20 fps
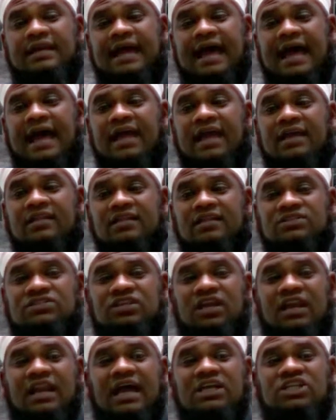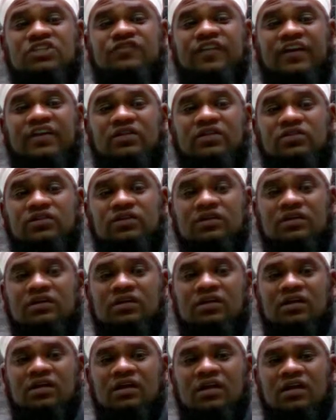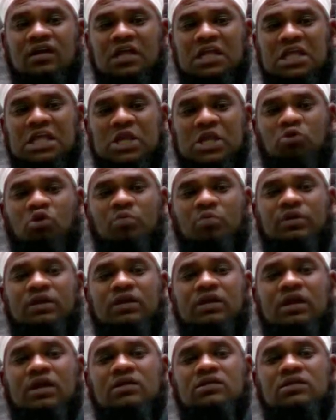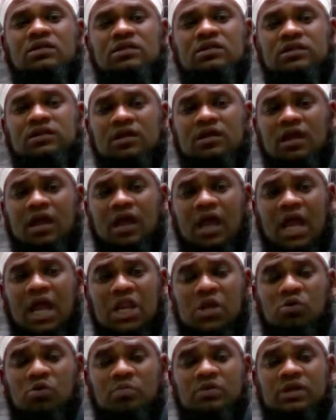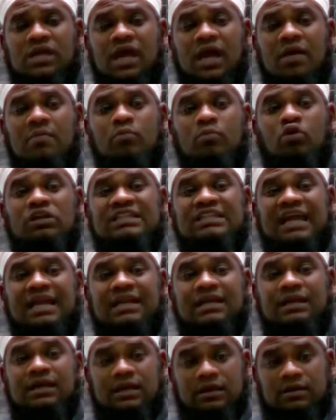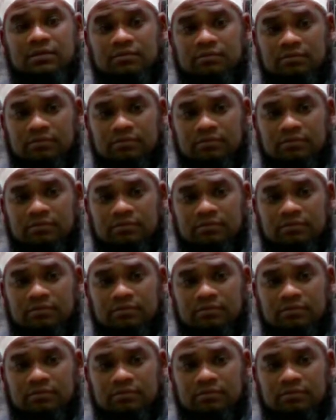denying that salah is fard, he will be killed and he will be a murtad.